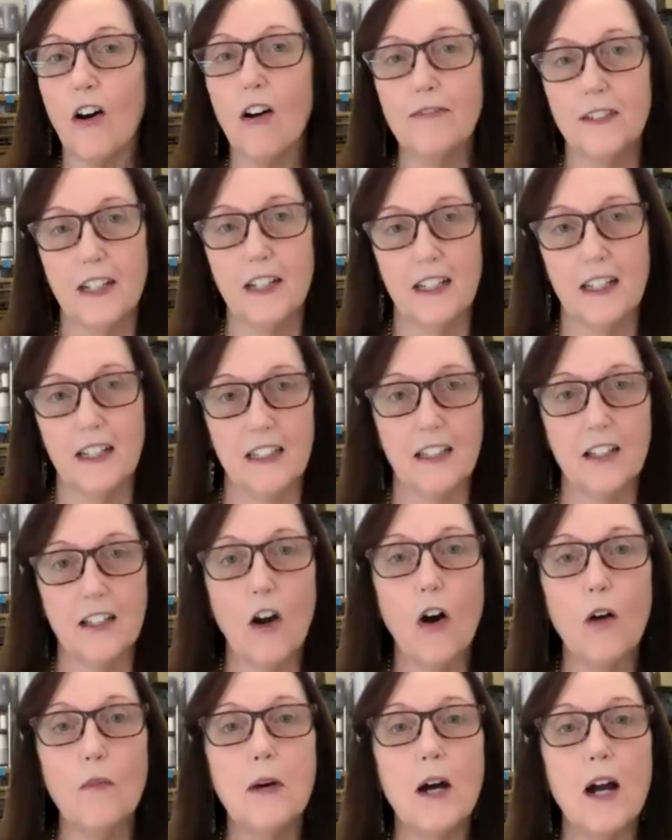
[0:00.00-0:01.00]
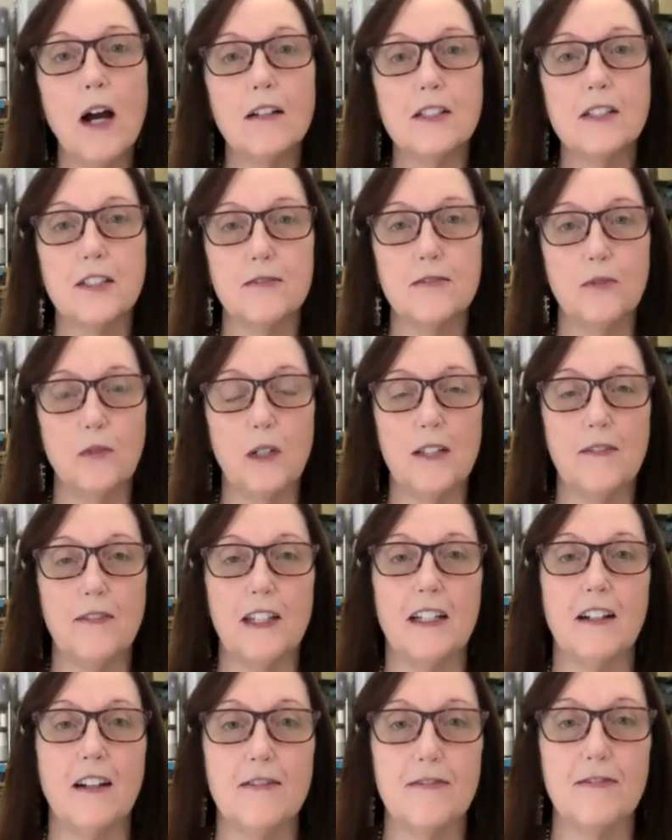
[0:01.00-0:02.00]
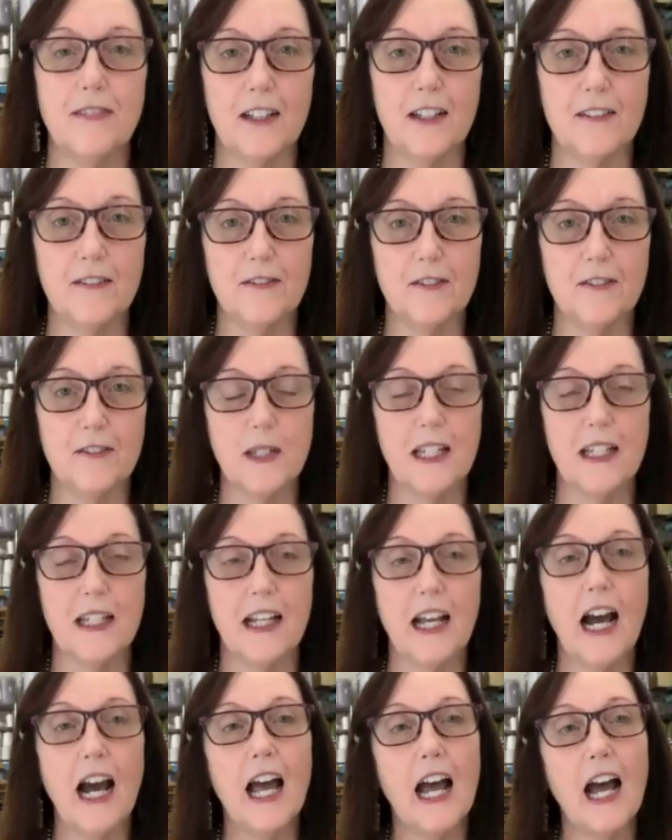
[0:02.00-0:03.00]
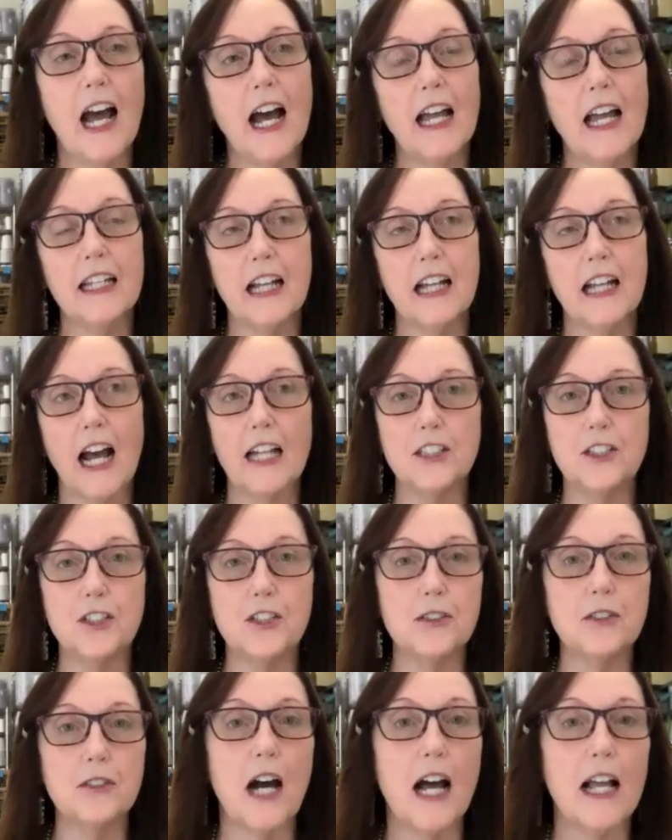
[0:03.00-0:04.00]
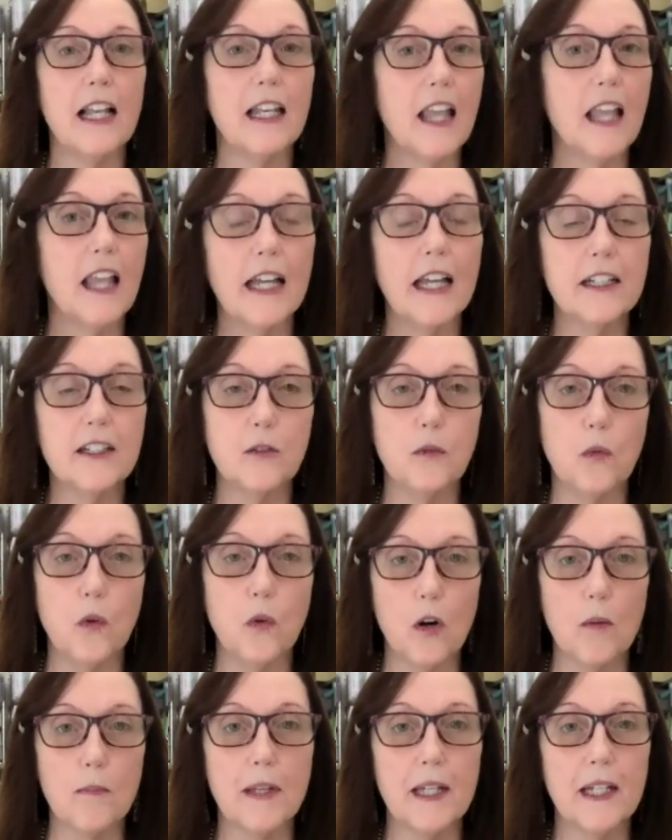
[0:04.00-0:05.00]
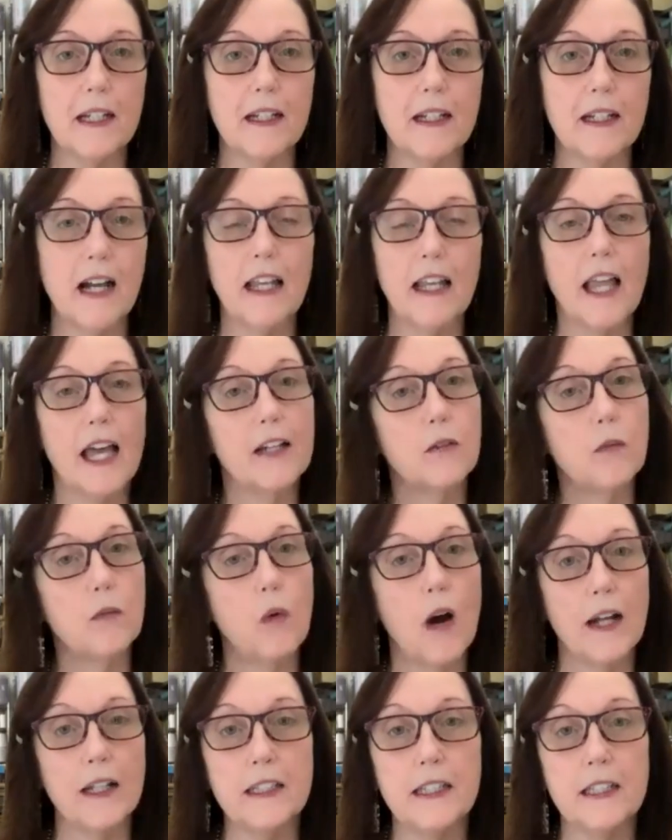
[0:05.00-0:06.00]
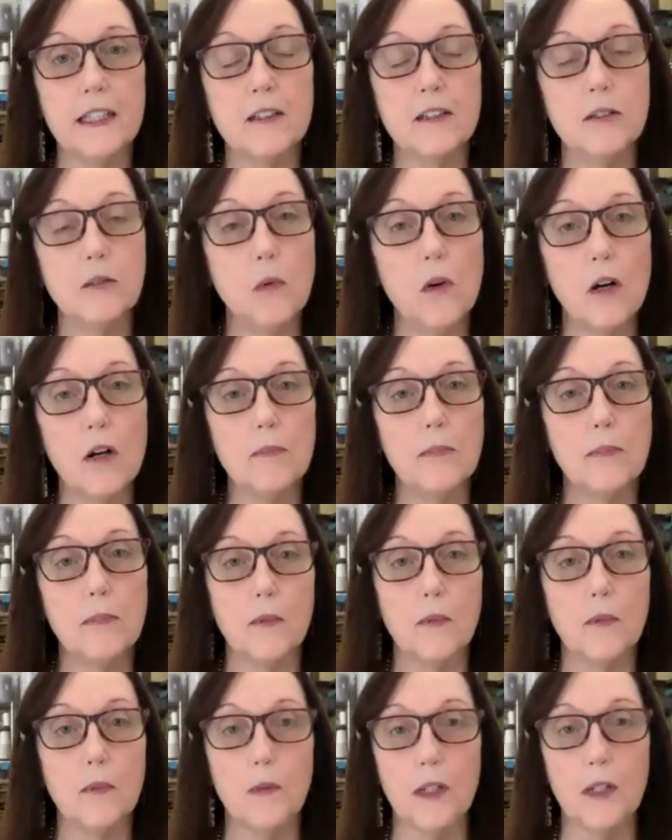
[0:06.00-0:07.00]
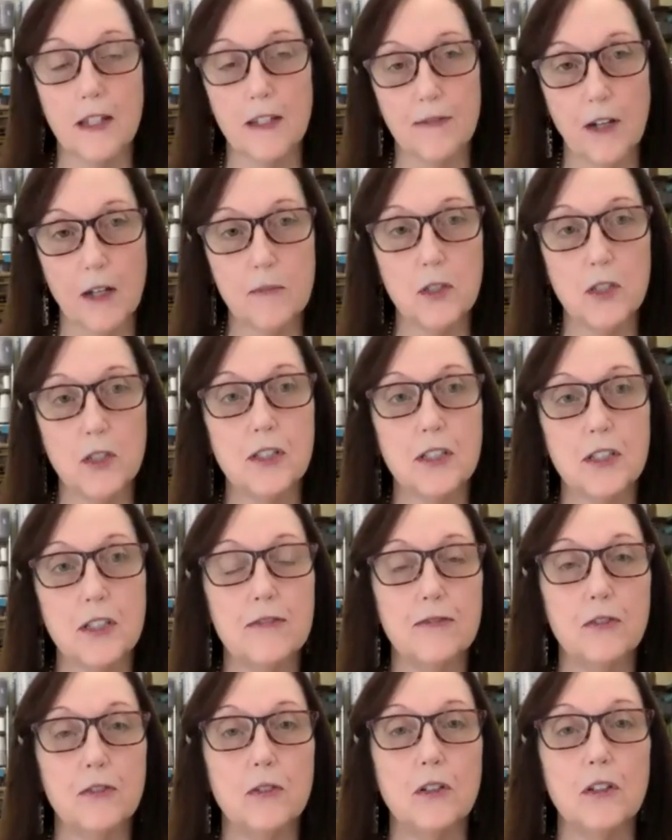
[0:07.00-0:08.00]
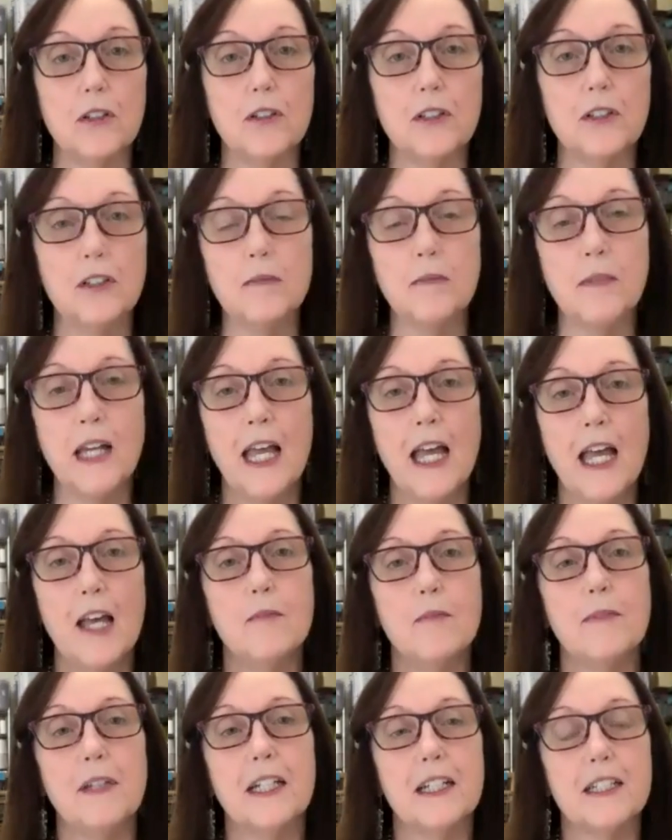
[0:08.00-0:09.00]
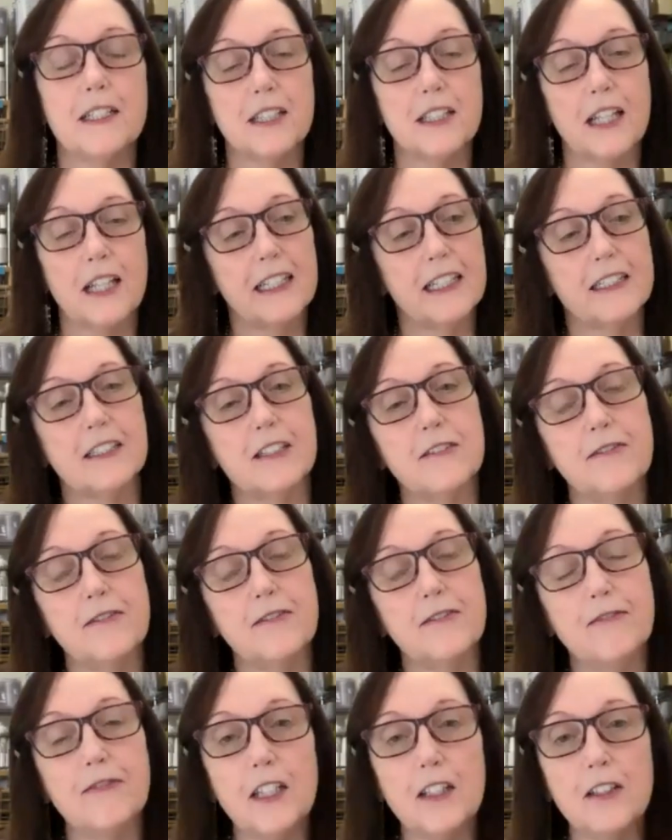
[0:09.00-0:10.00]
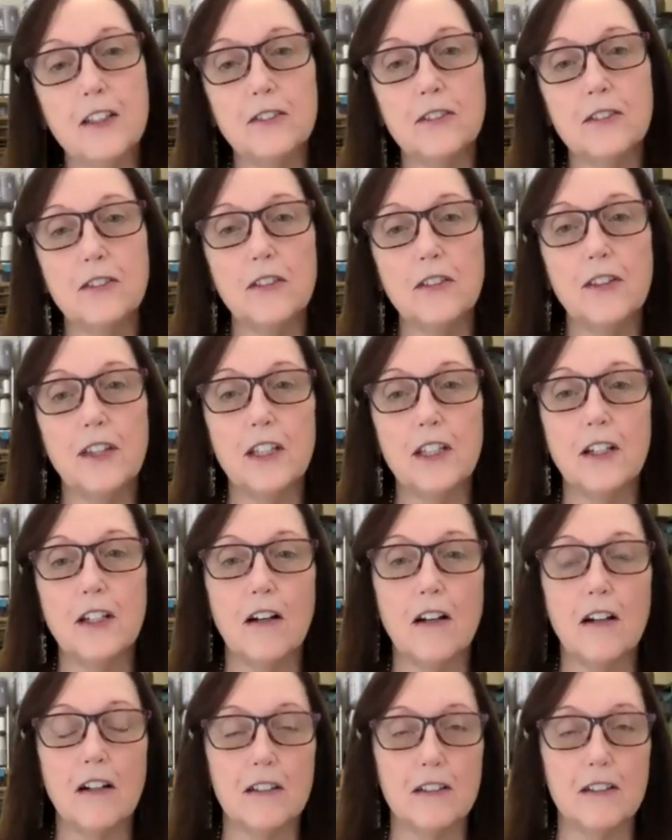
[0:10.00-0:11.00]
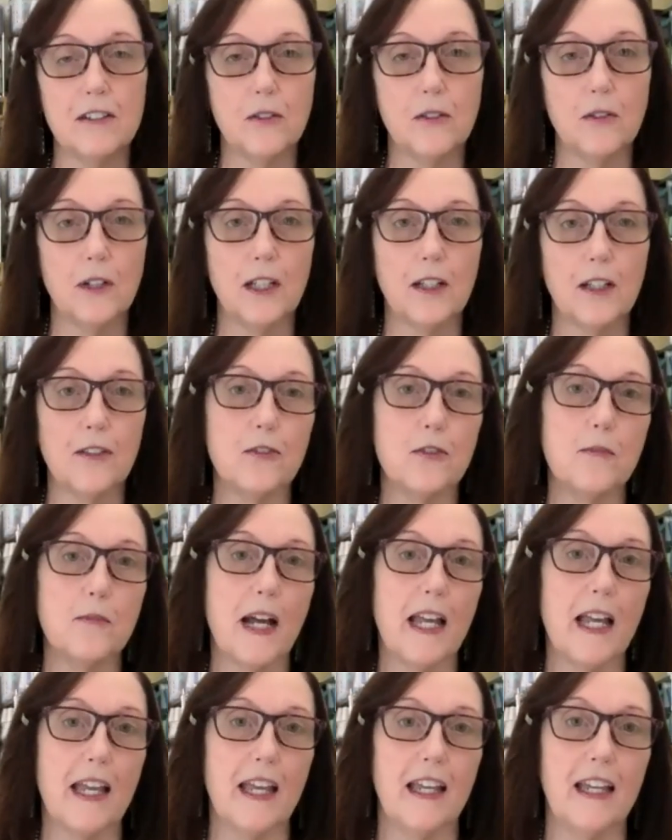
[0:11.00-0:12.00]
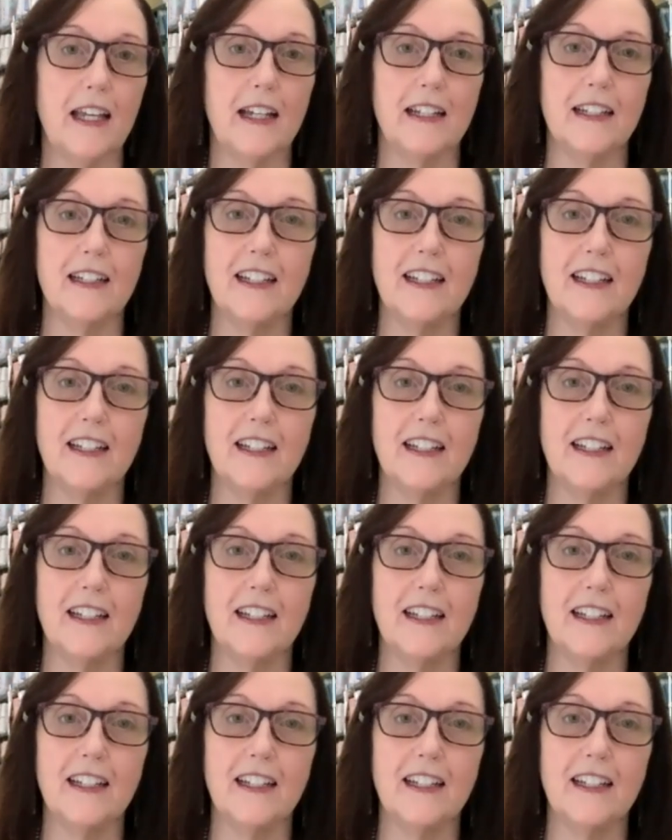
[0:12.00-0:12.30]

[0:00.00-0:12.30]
fun. All parts okay. of weaving are fun for me. I, I, I do, I like warping. I like winding a warp what, if I'm using a floor loom because I get to feel the yarn going through my hand.